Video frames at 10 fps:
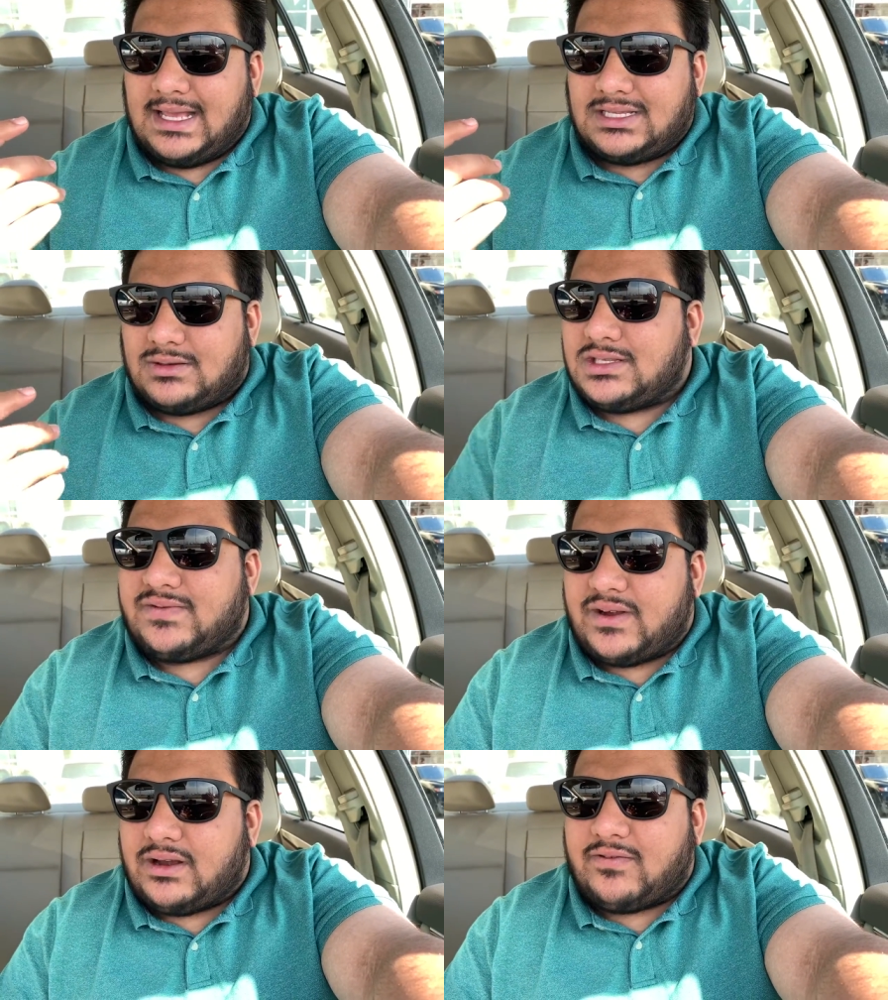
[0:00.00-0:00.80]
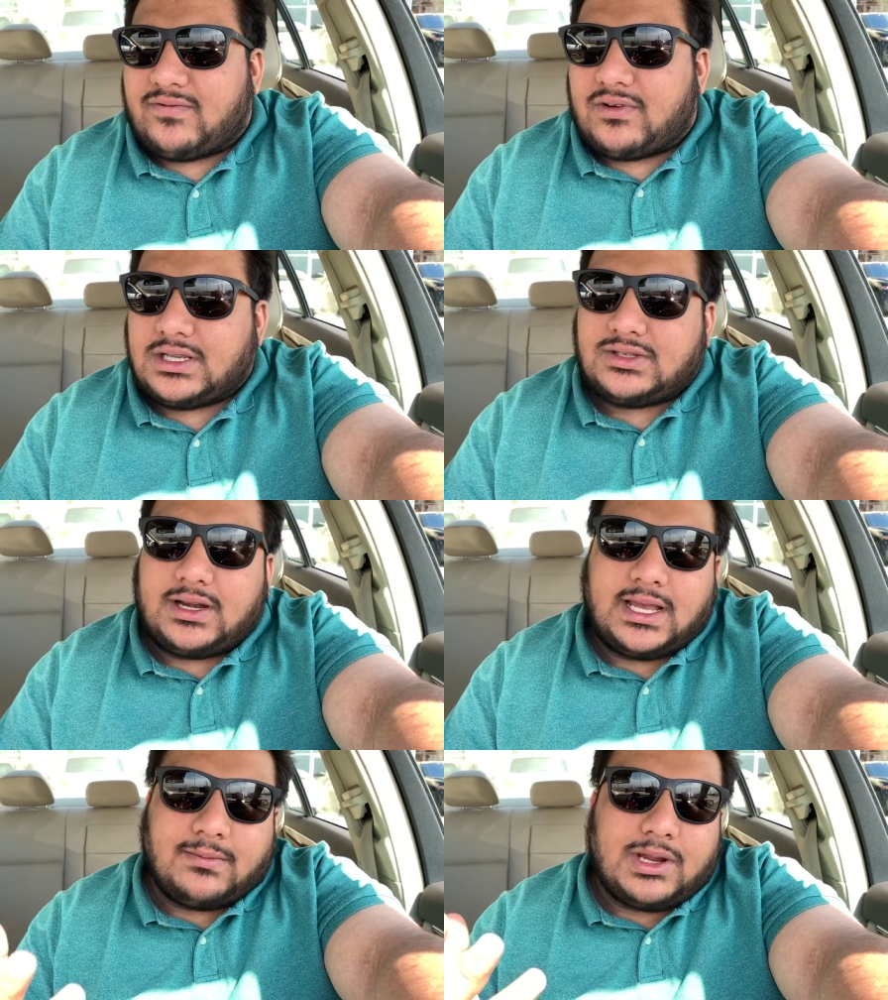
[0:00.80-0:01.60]
So it's very
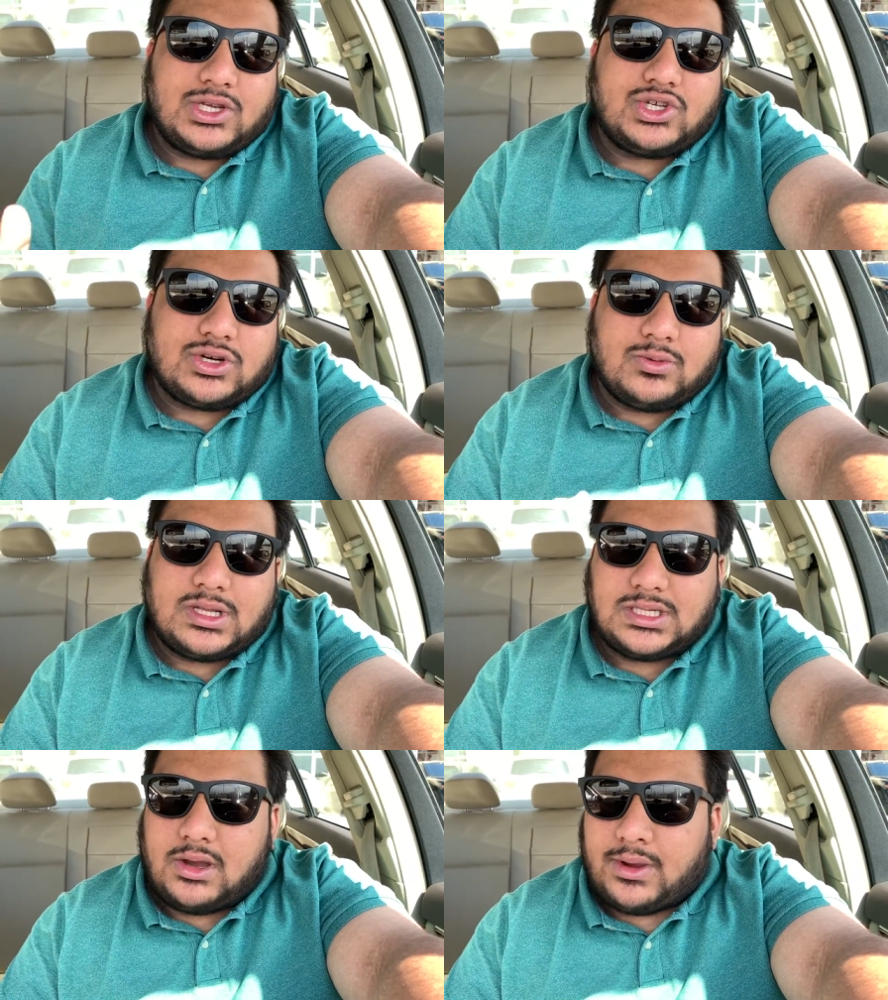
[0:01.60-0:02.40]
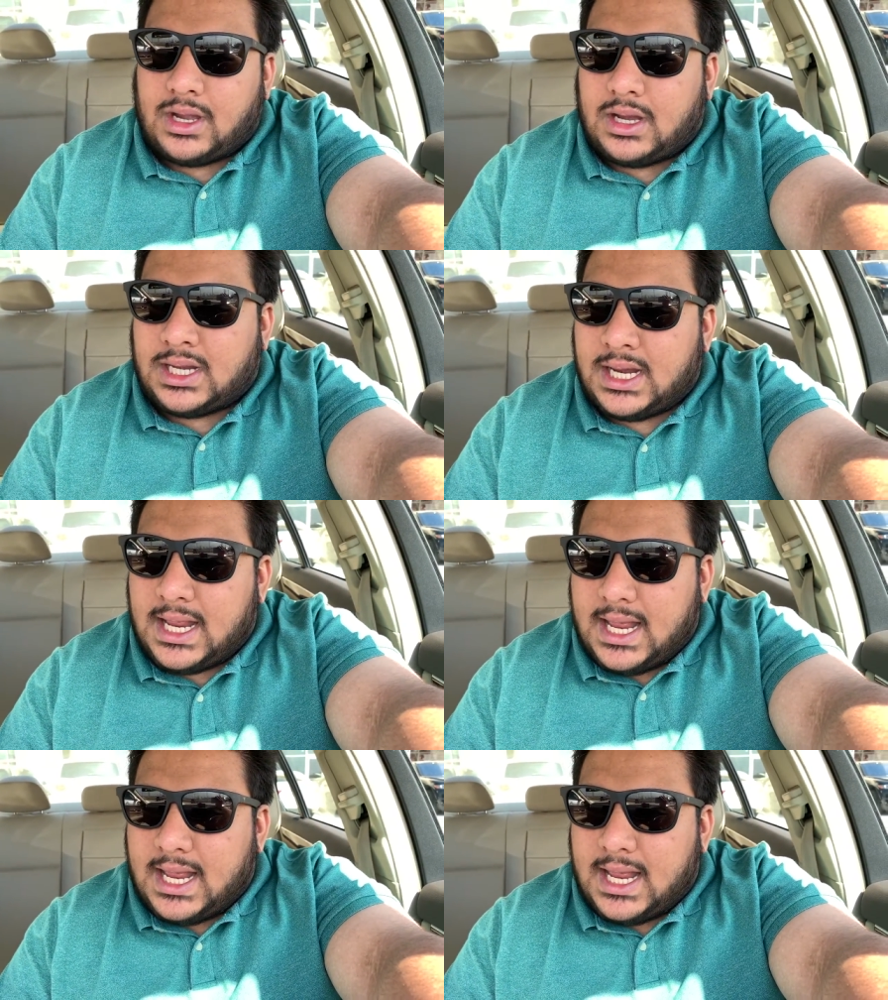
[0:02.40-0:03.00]
frustrating. I'm not sure what's going on.